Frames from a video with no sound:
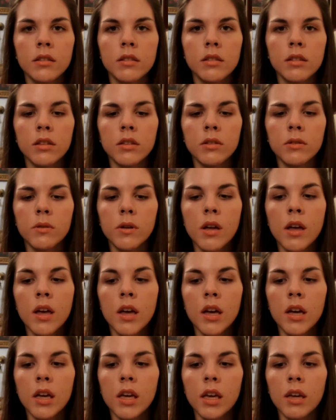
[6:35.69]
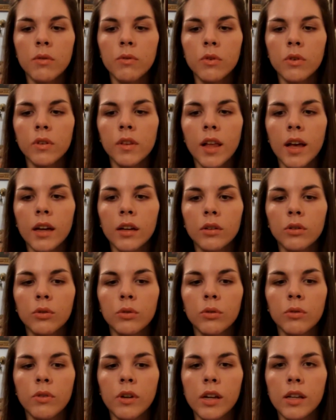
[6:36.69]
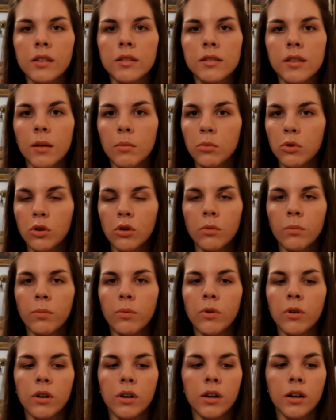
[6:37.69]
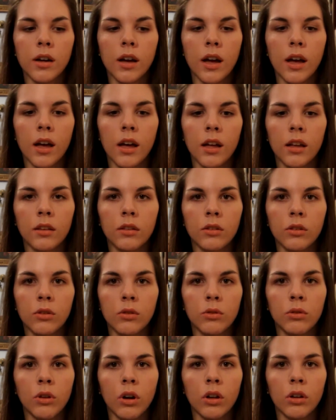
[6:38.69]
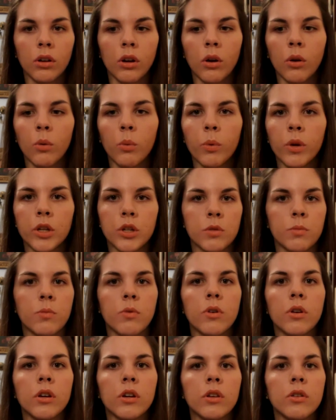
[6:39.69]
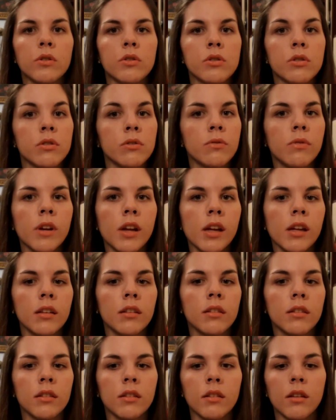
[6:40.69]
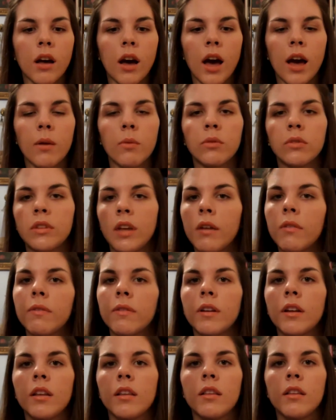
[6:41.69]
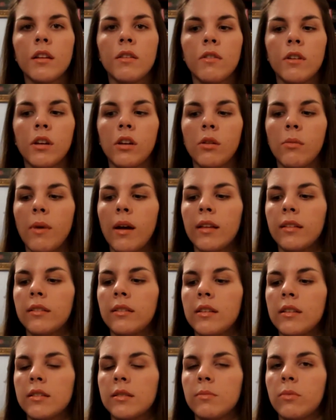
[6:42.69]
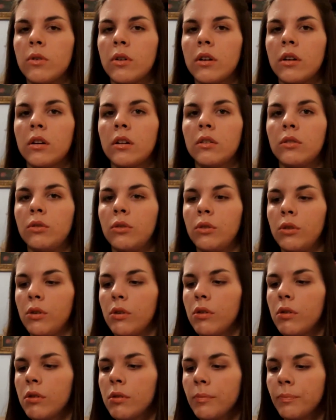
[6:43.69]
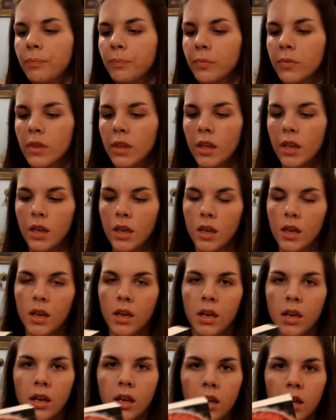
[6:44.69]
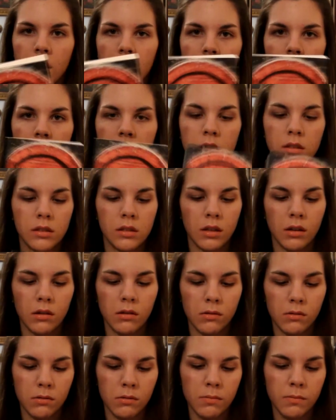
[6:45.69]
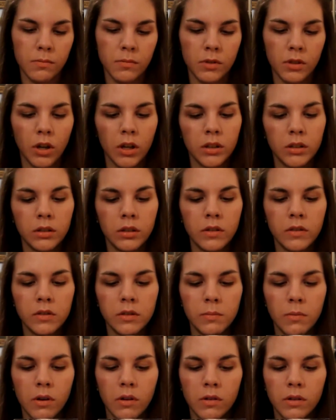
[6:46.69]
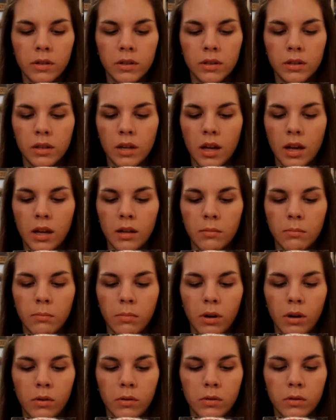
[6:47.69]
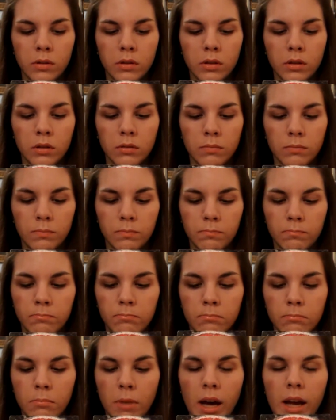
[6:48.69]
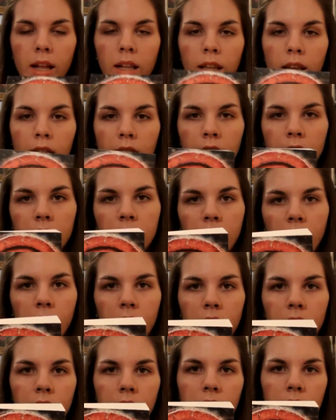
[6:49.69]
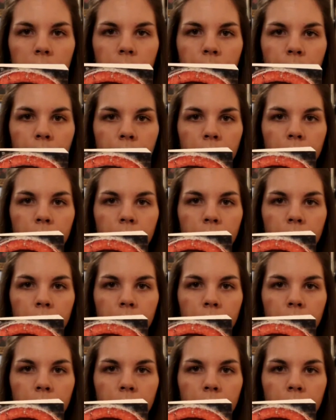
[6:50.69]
So if you'd like to read some new book and you don't know which book you should read, I would definitely recommend this book to you. So, Daughter of Smoke and Bone by Laini Taylor.